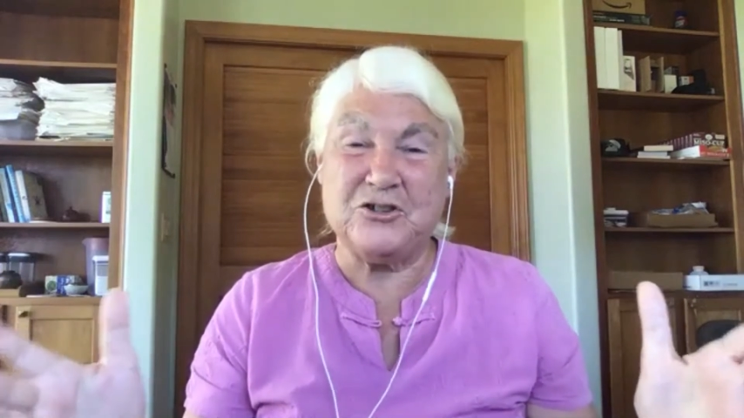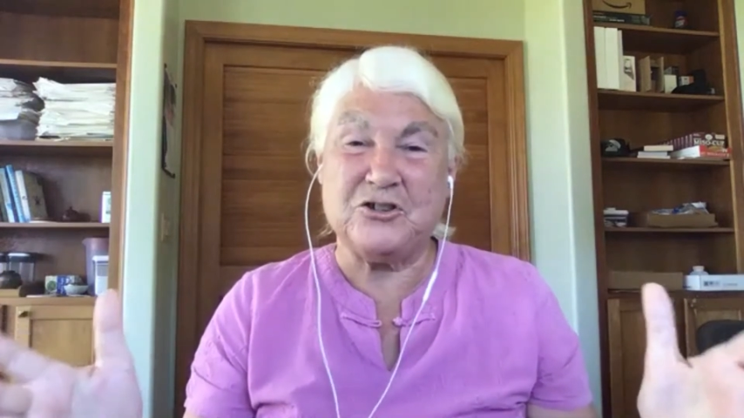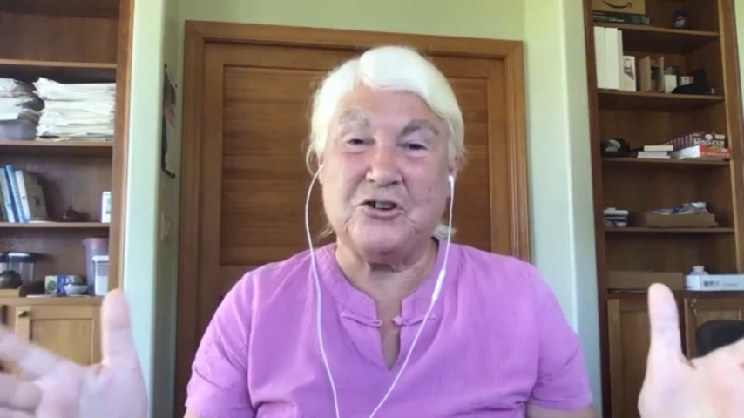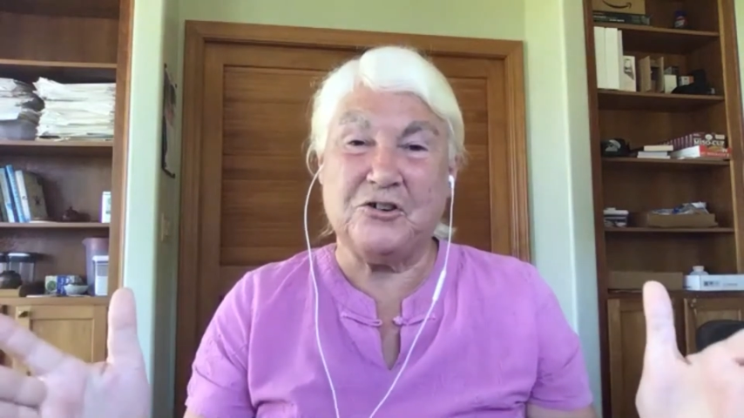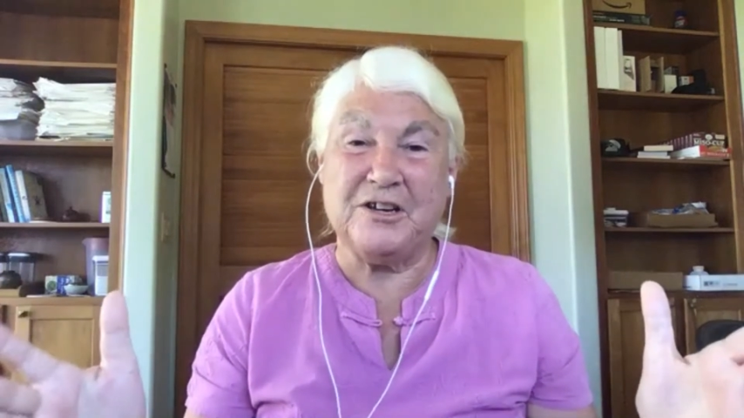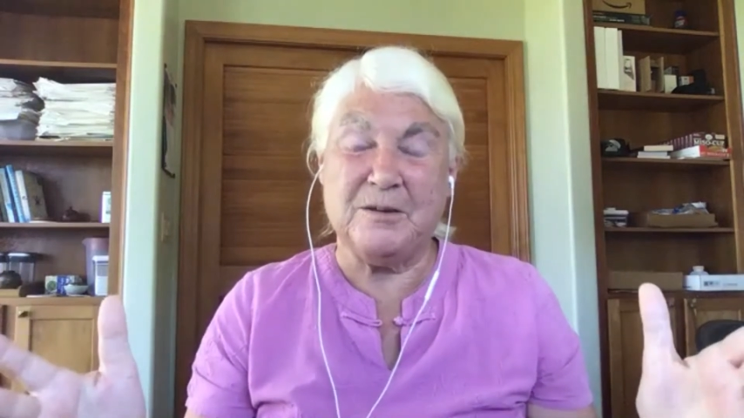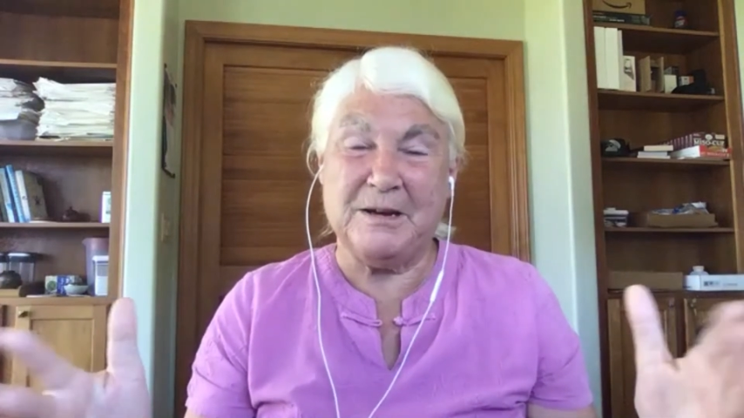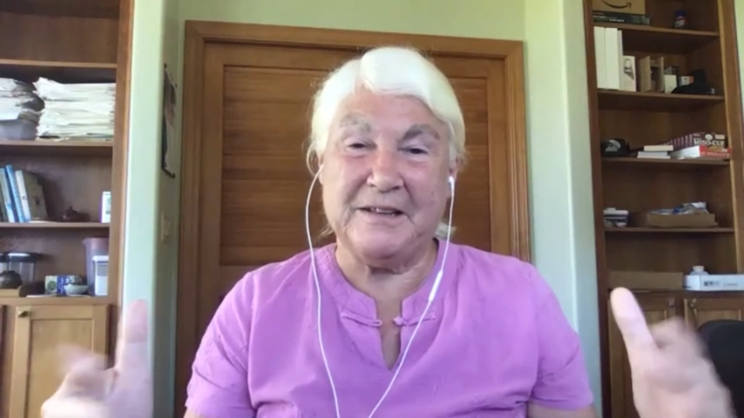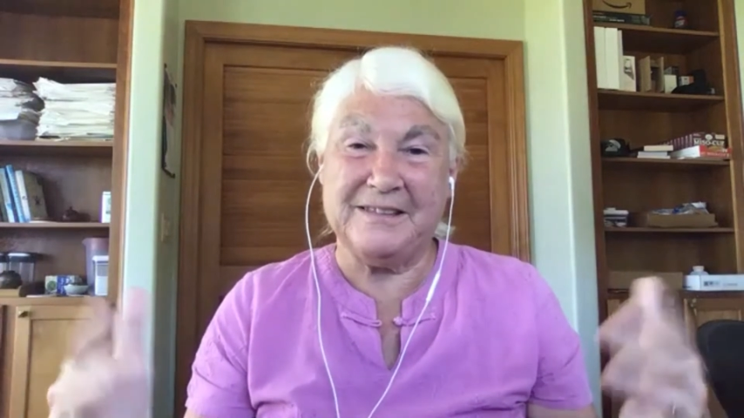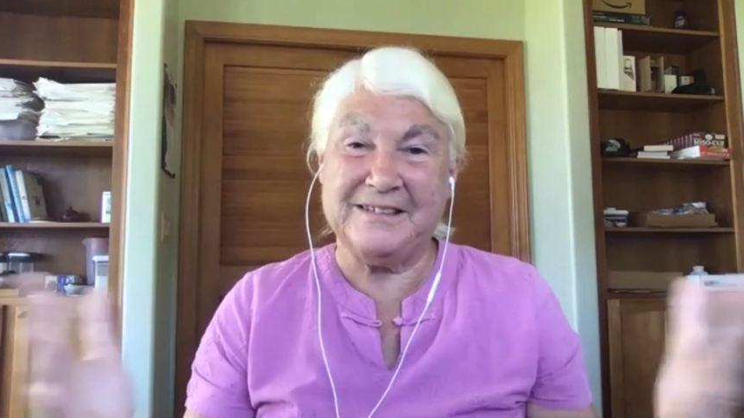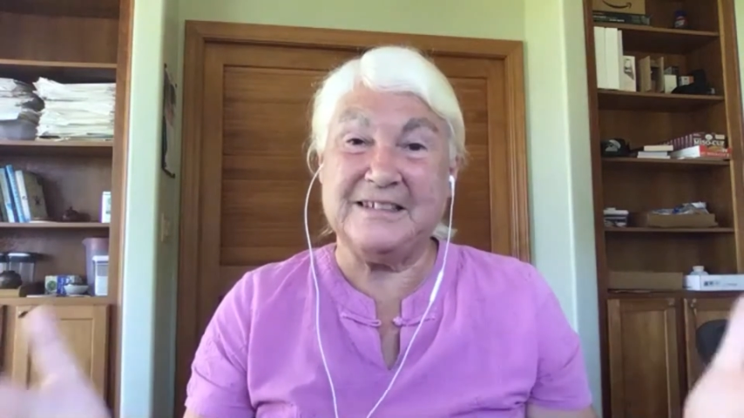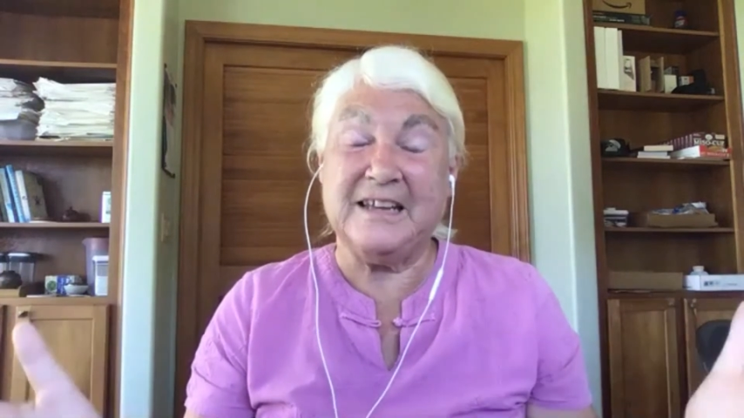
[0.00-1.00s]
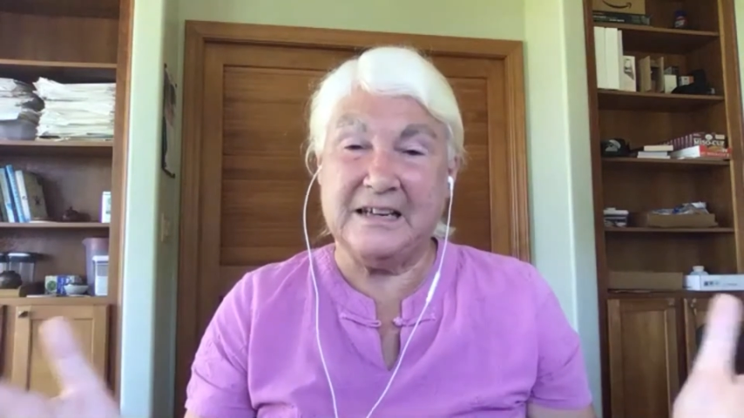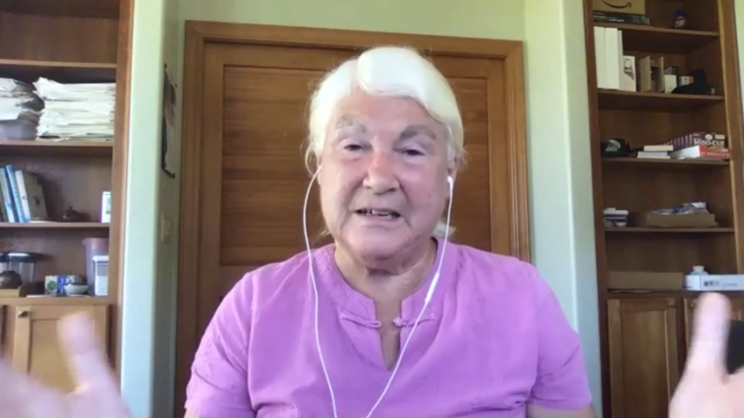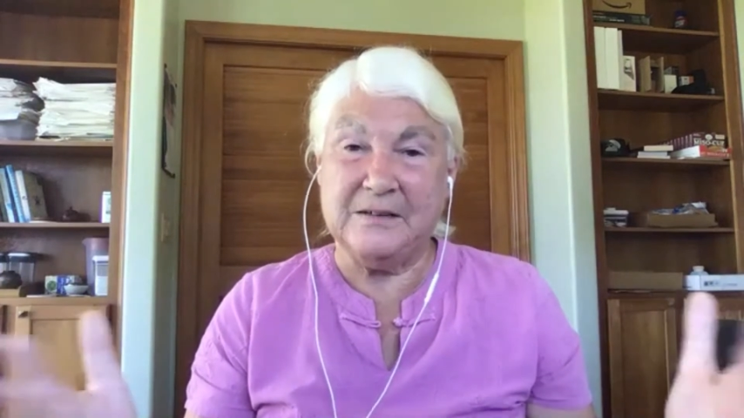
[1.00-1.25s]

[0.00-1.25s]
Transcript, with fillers: story about this negative